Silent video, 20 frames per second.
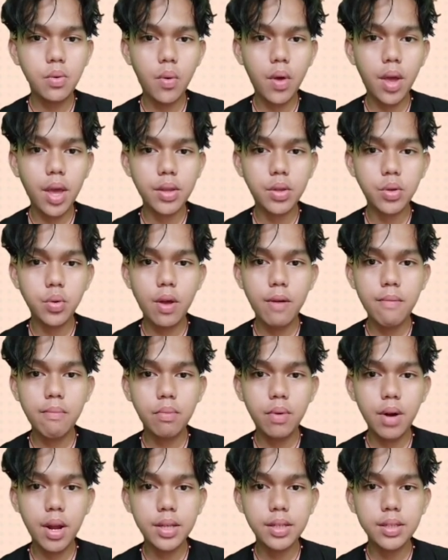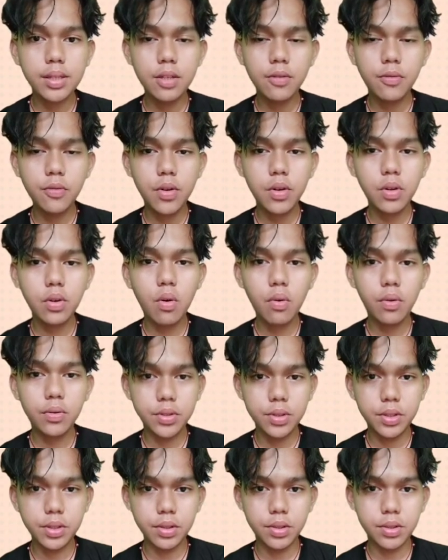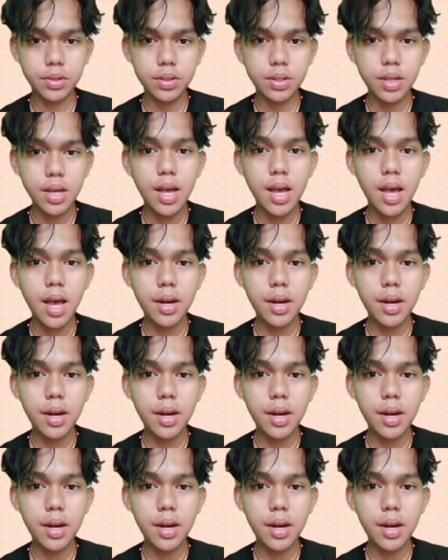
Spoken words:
way to embrace different cultures